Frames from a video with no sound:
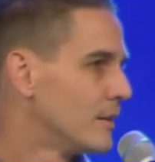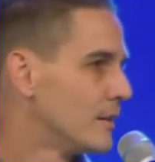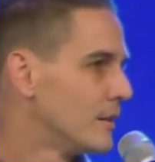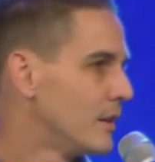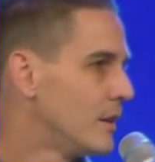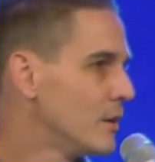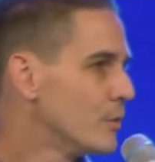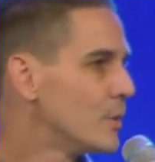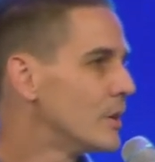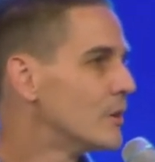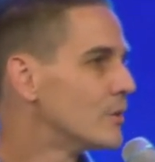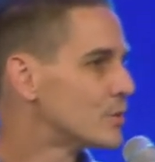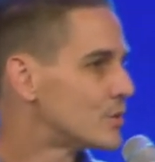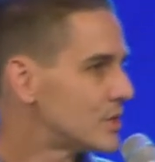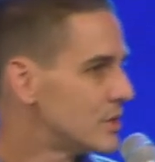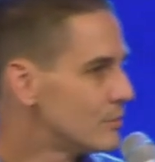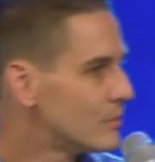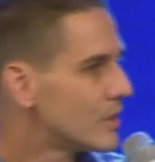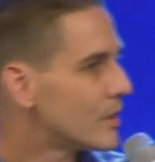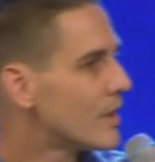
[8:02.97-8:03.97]
here we don't
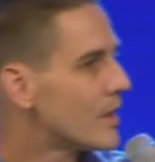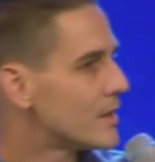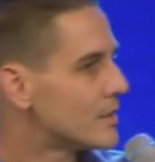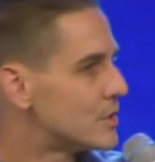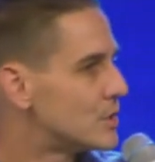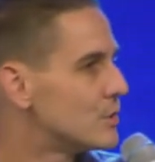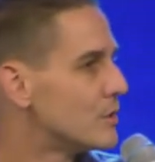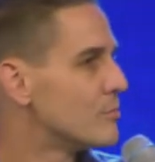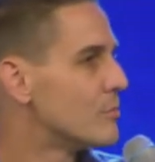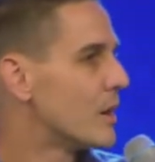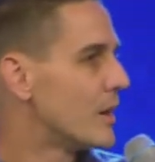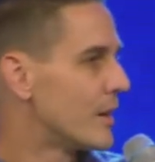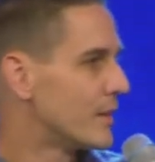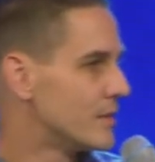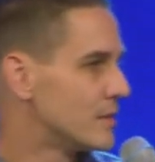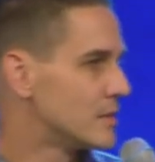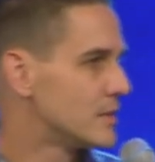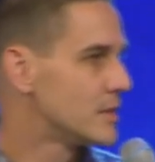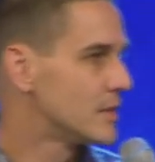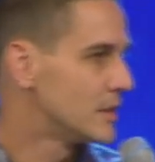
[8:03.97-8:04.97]
see what God is doing behind
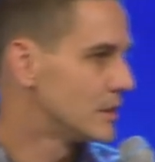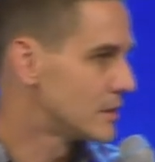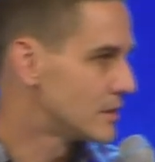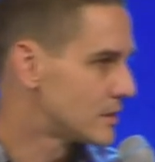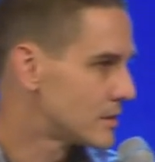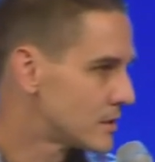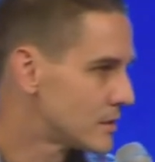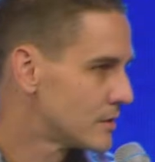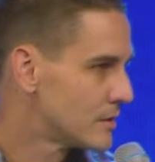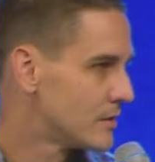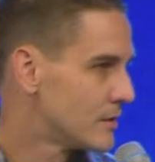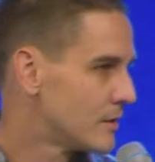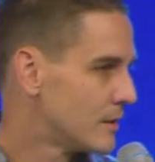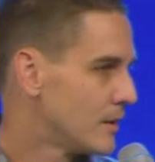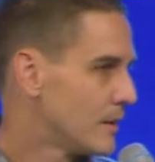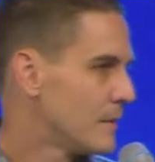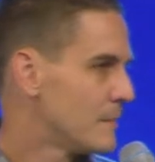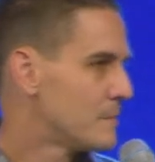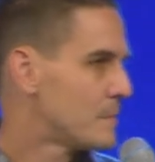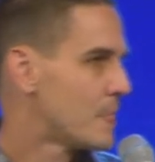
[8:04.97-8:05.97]
the scenes.
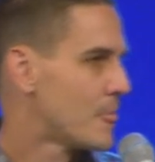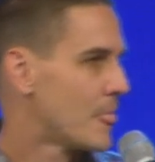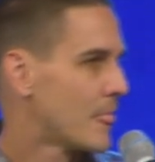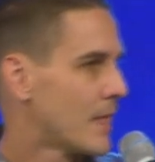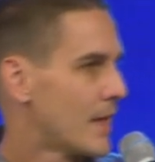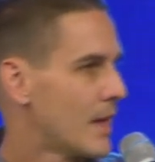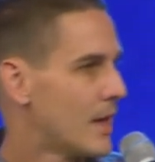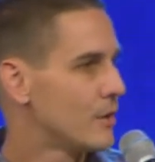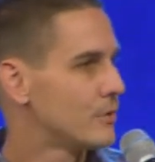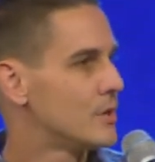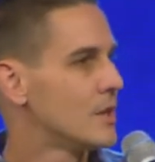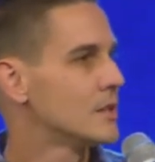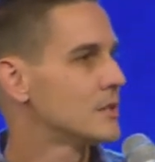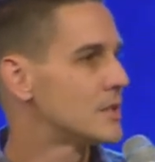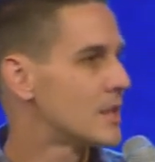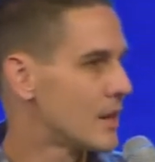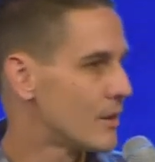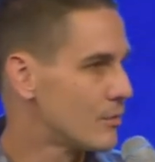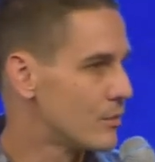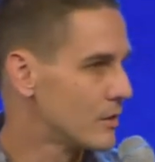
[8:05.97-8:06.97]
How does
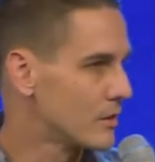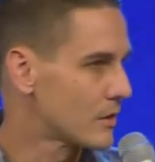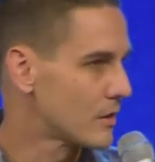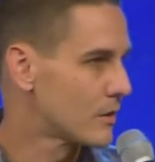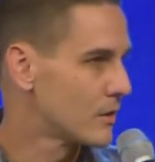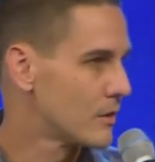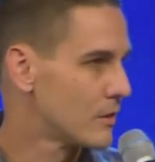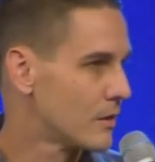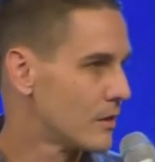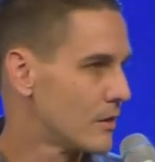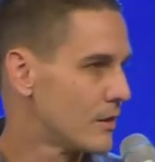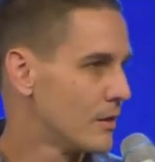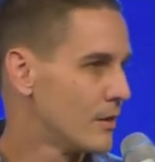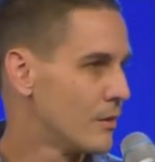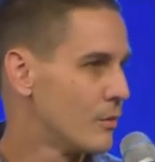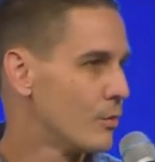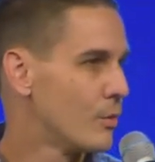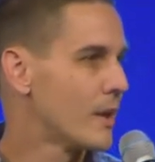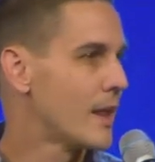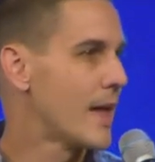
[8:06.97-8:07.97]
that work?
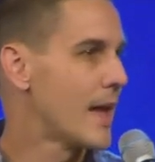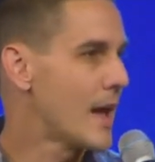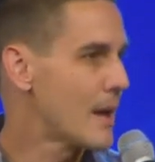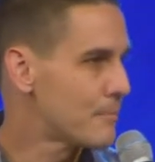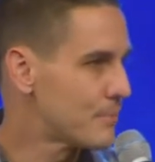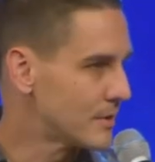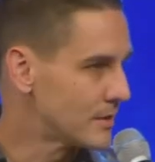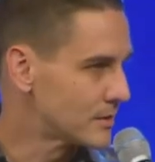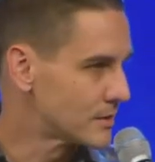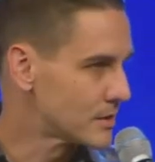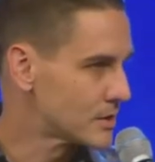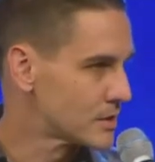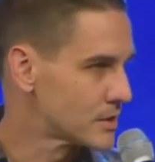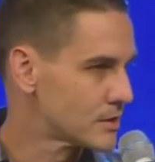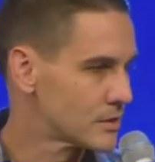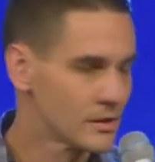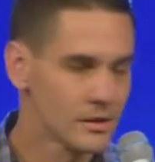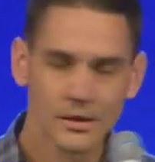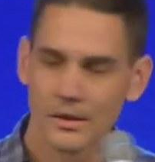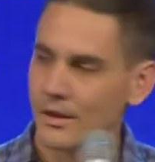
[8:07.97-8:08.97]
What
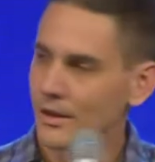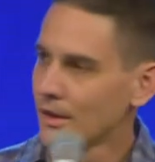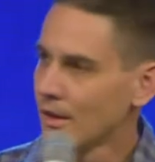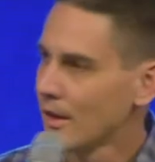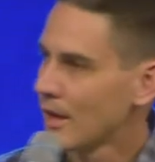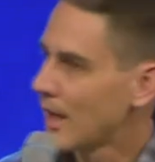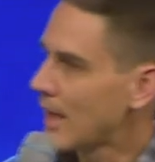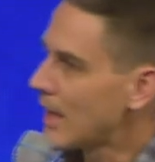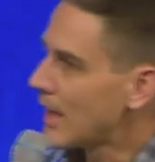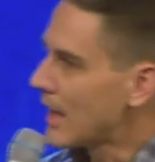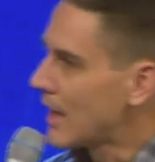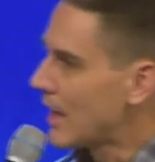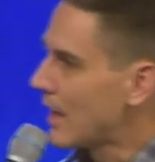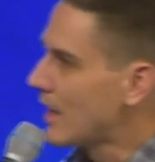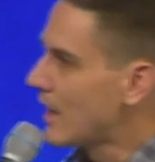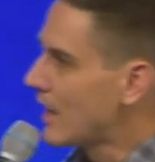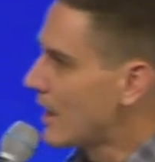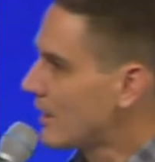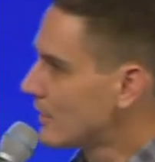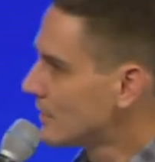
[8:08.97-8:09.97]
happens?
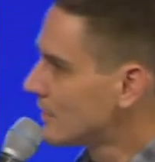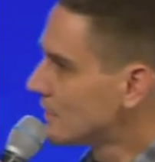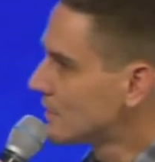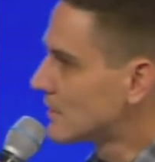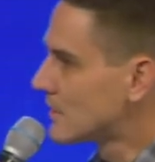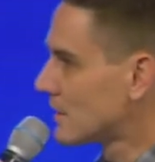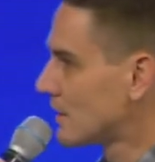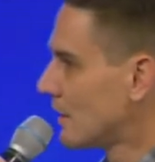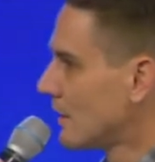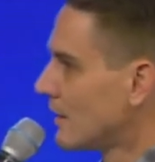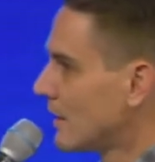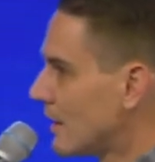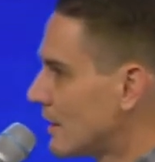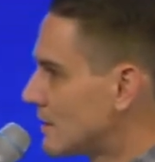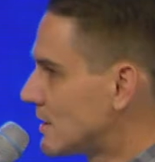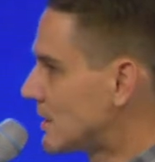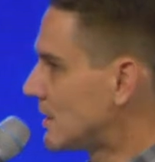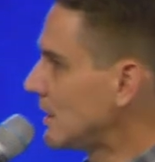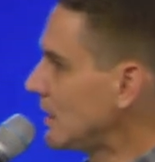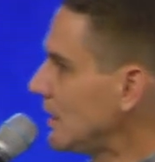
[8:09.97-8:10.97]
How does a
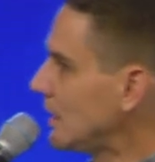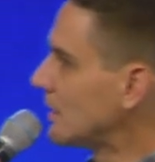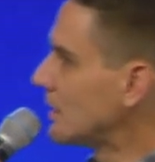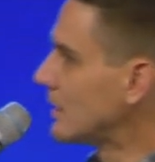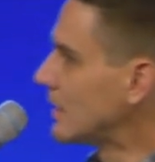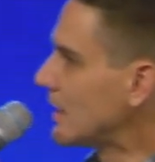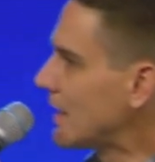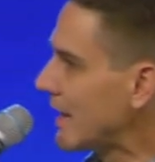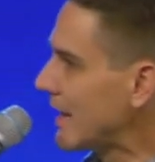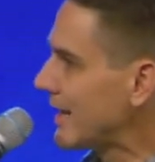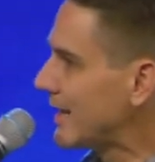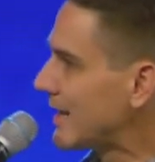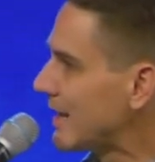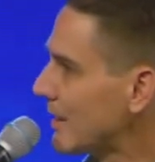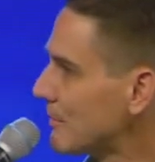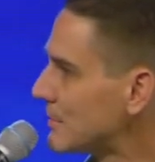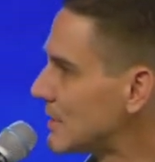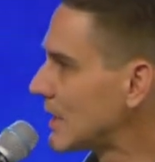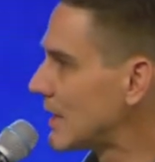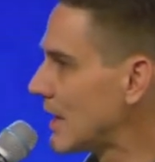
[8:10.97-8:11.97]
seed and an egg
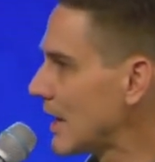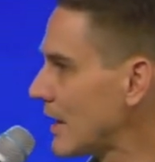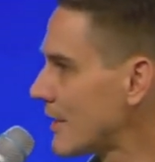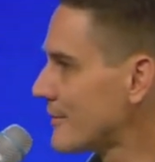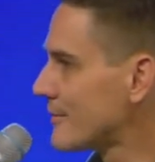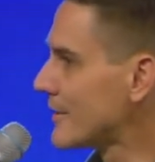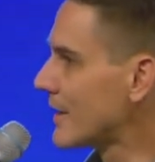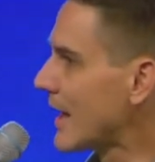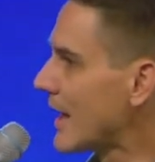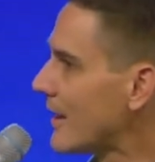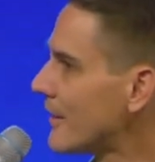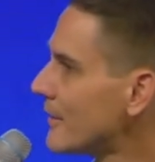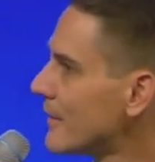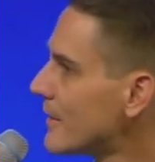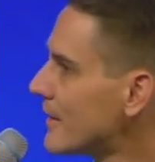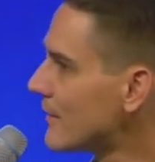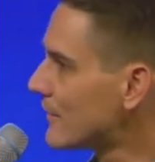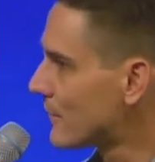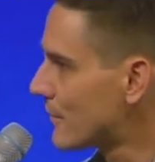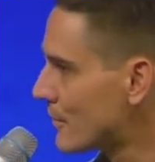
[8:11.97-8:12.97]
come together, and how do
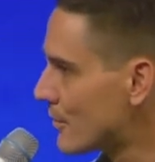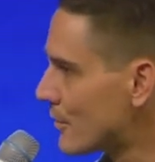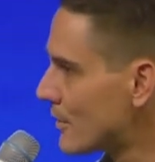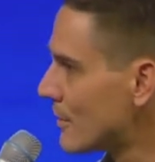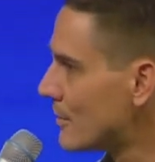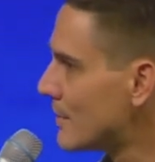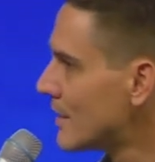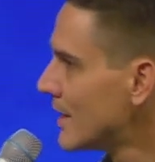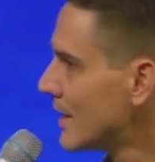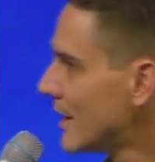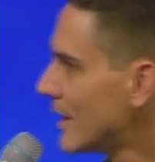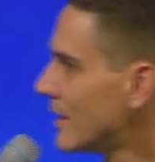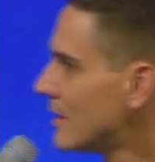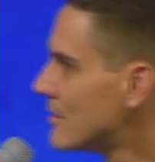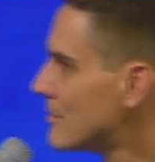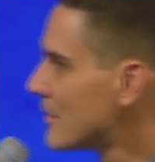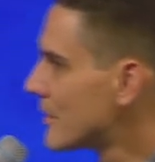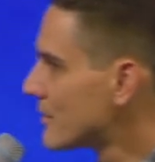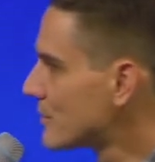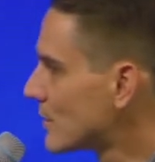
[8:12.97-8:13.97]
they form in
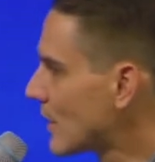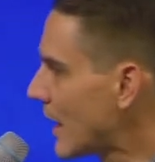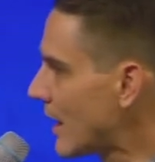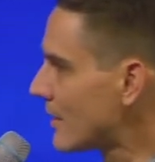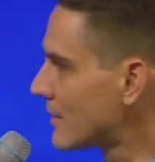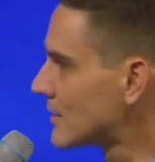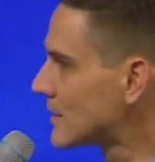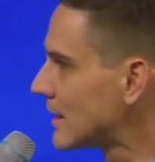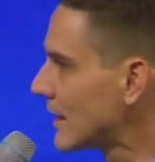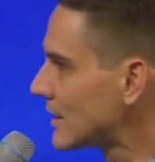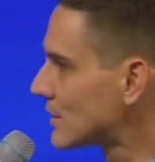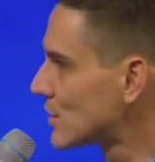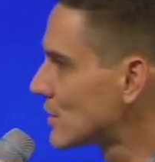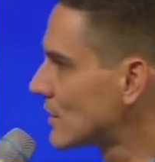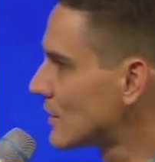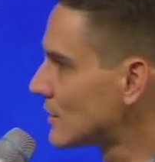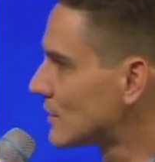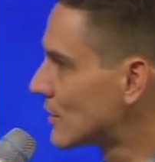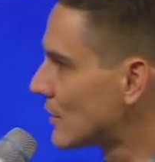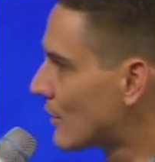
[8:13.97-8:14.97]
the mother's? How does that
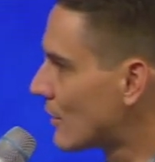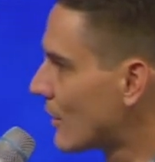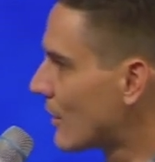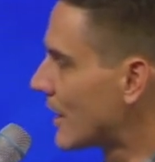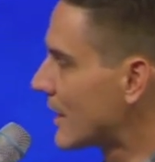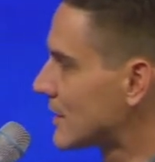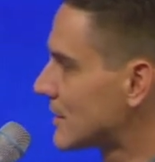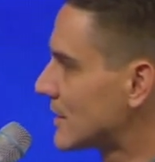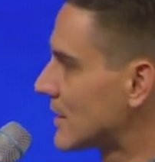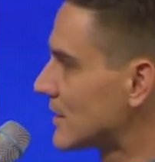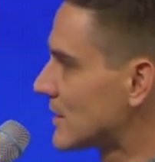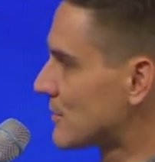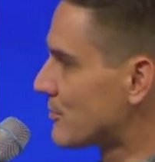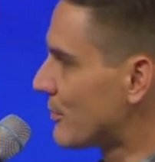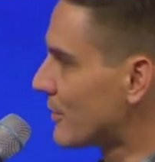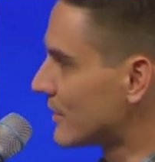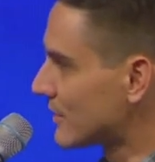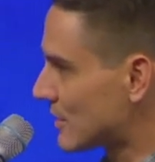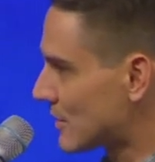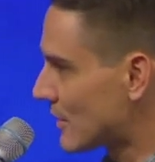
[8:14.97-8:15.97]
start to grow? How does that
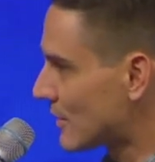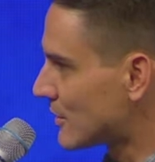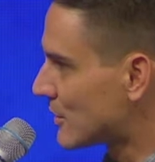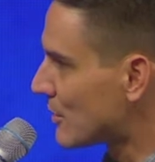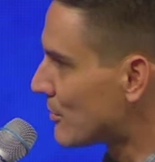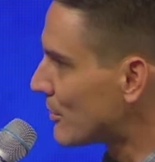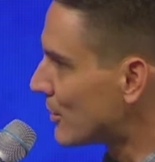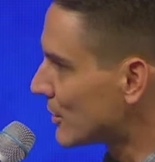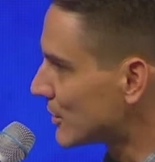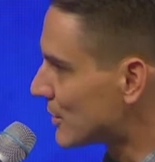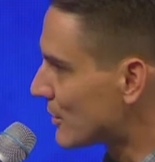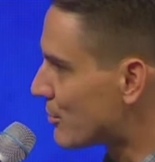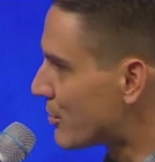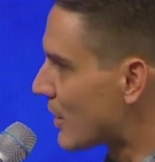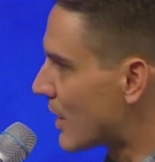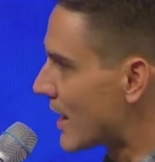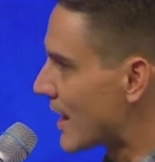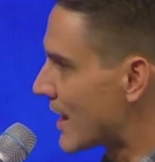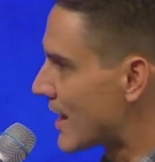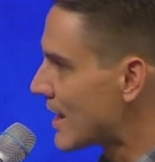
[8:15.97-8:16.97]
start to
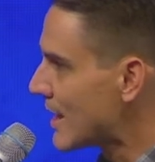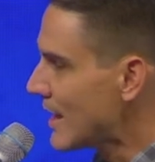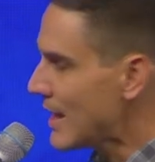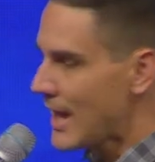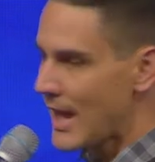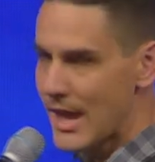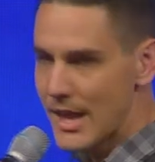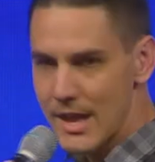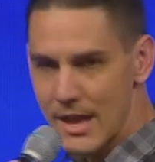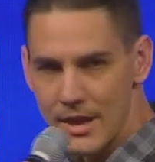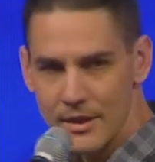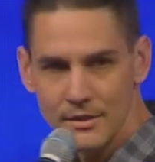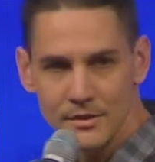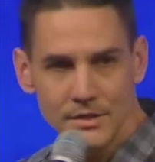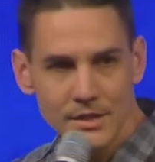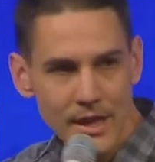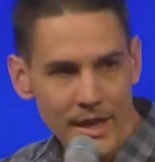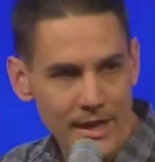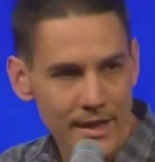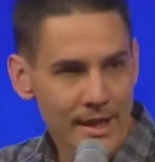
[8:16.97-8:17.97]
multiply? How
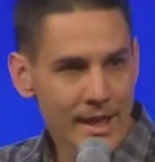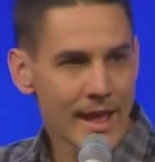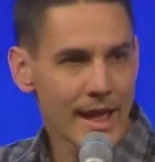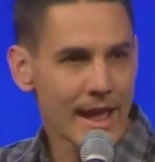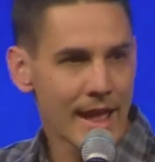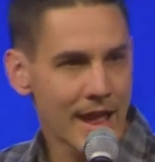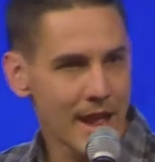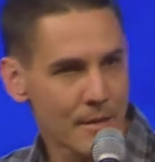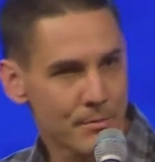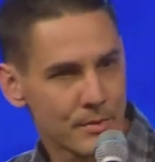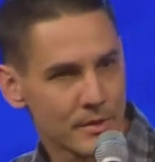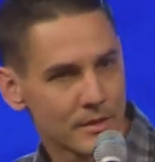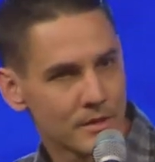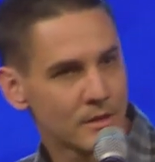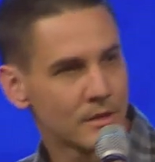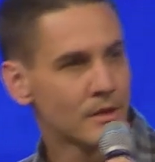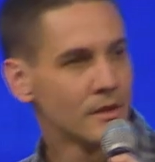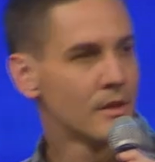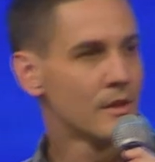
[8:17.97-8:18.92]
does that happen